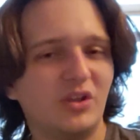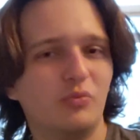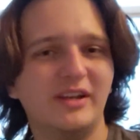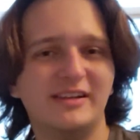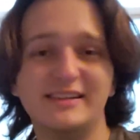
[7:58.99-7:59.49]

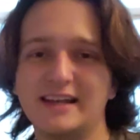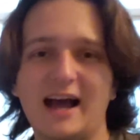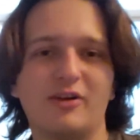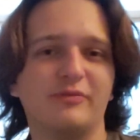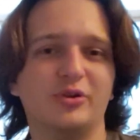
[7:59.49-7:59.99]
we need to get
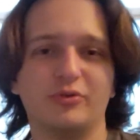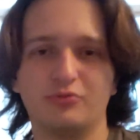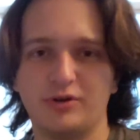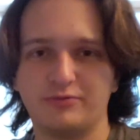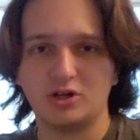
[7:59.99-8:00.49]
out of here and
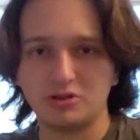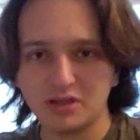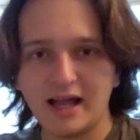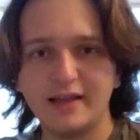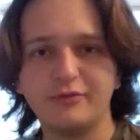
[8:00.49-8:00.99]
run our
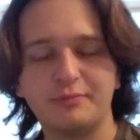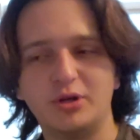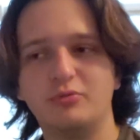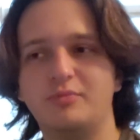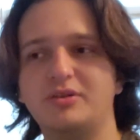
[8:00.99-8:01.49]
lives, but
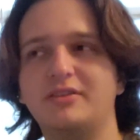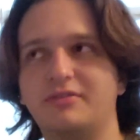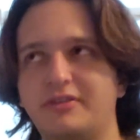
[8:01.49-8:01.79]
it would be,